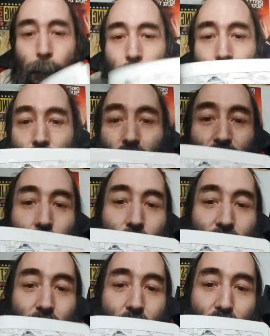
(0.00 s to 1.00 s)
you can make
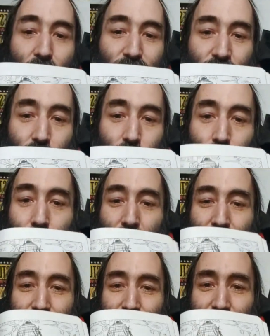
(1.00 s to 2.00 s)
it however you want to
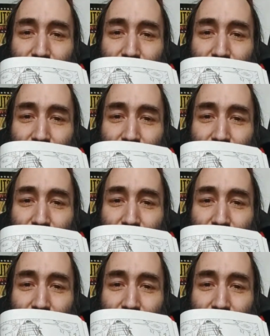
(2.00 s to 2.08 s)
make it.